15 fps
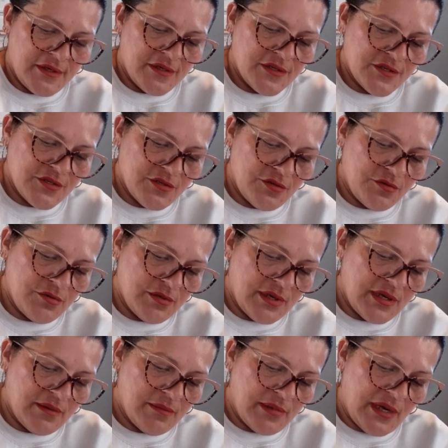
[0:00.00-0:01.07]
So
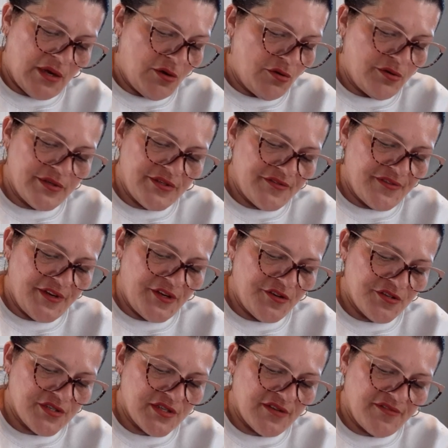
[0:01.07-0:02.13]
I always figure
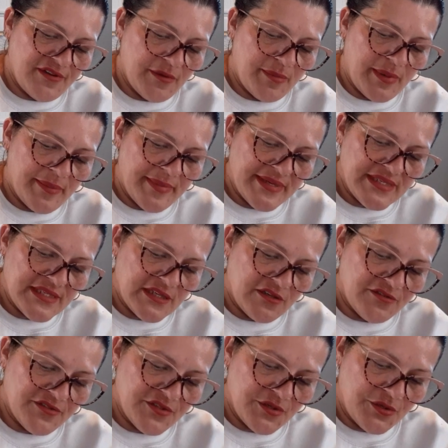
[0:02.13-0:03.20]
stuff out by
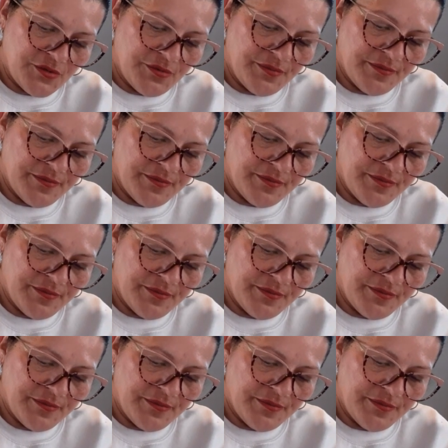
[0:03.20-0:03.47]
myself. So.